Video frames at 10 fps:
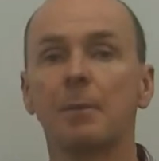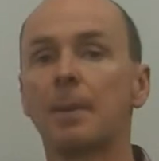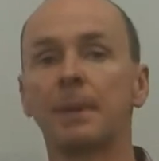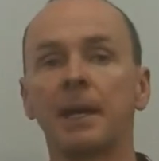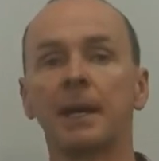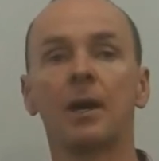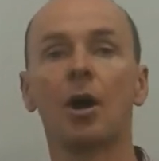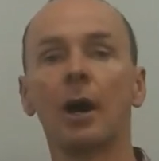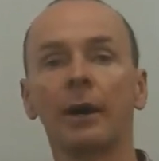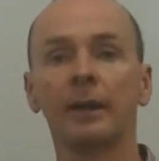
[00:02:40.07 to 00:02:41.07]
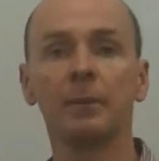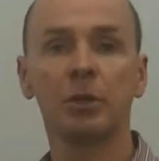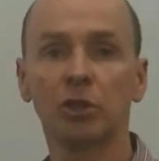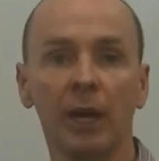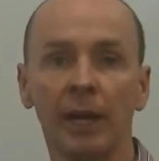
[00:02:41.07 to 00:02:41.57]
might be hiring a
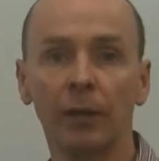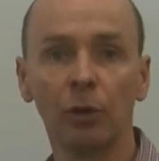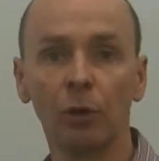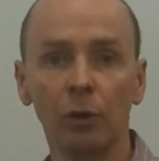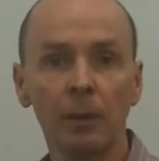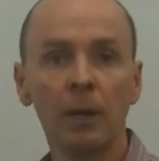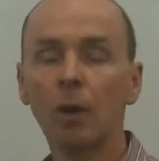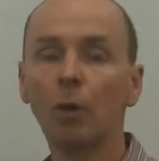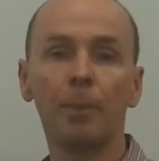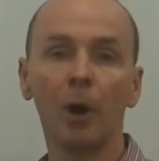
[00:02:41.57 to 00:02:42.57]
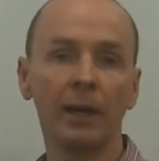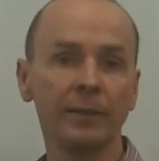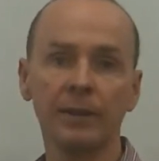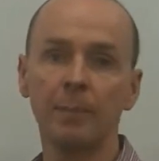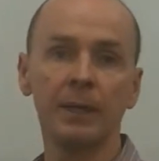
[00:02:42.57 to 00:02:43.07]
machine or buying
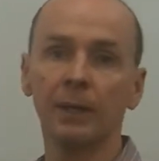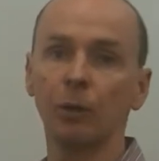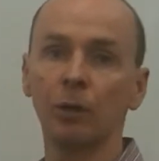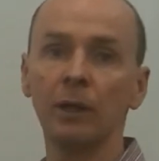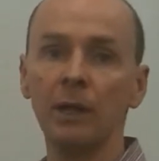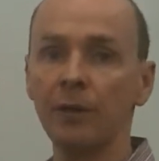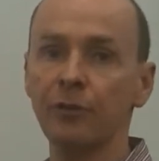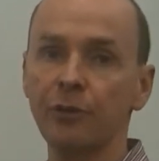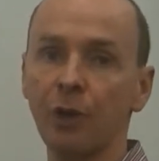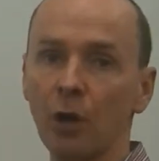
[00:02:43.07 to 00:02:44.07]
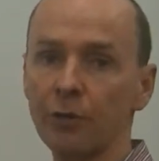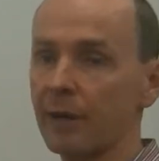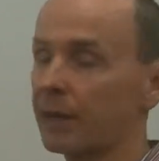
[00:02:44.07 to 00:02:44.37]
something, or it's just a cost they